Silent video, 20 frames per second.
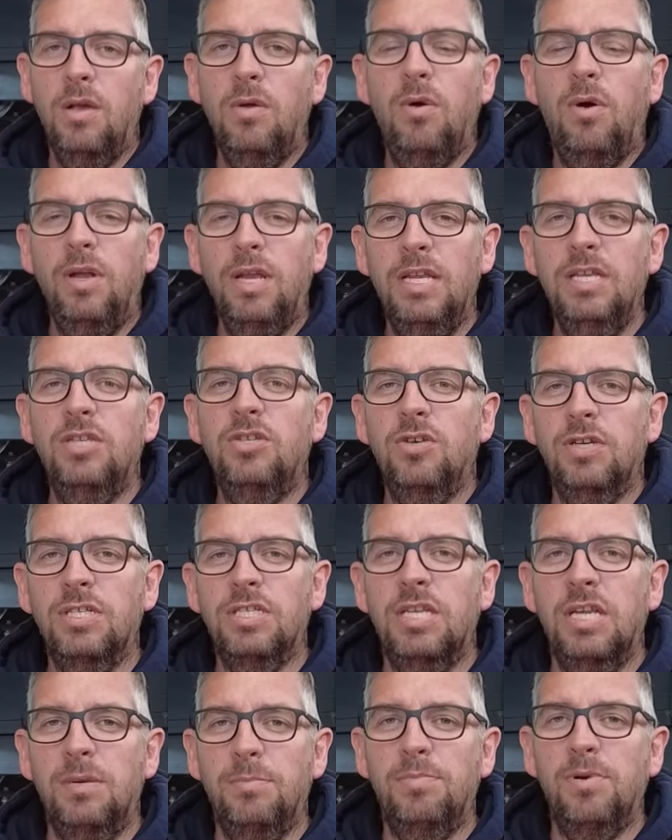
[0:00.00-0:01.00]
Quite an
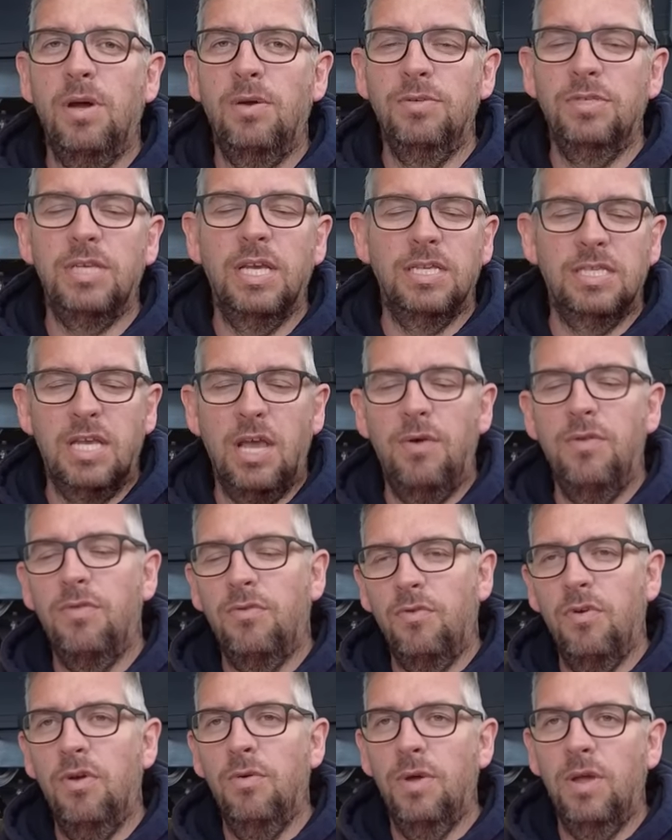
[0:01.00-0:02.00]
interesting process going
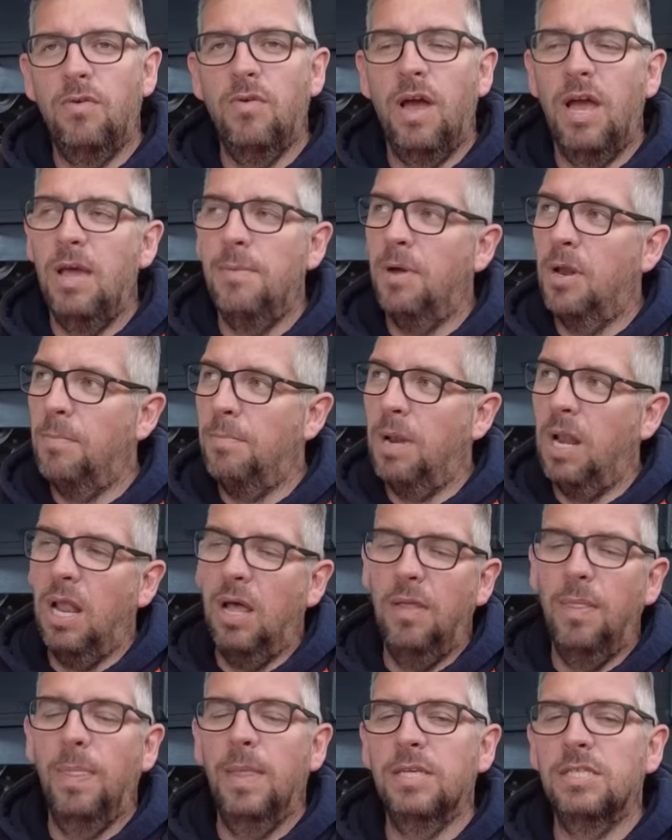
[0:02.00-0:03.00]
through it with Graham on a
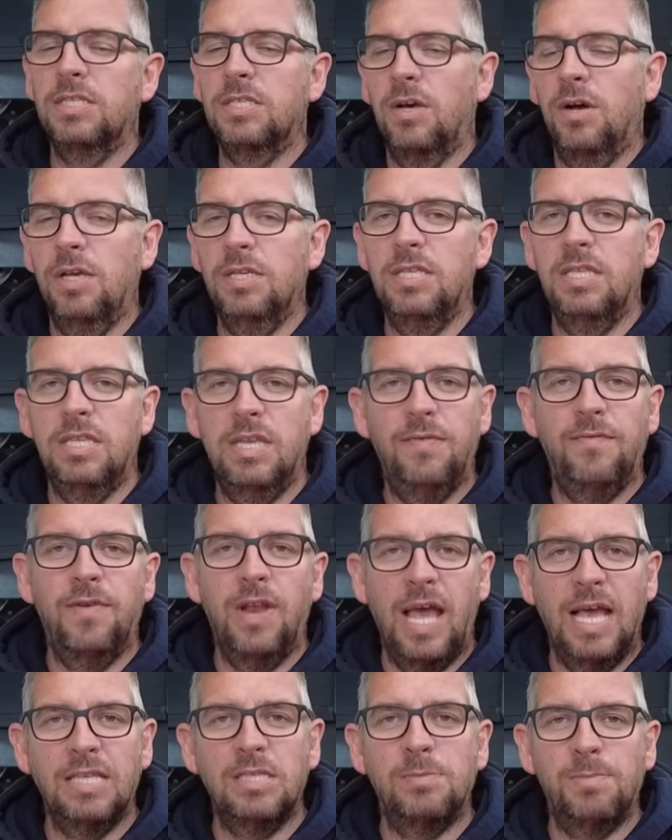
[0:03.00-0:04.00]
plant this size, the
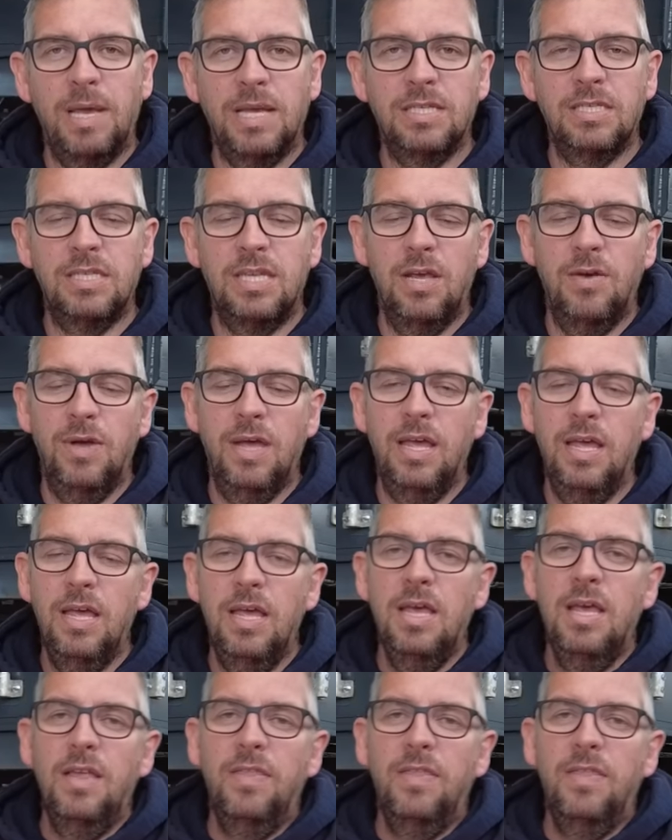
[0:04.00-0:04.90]
different aspects to it,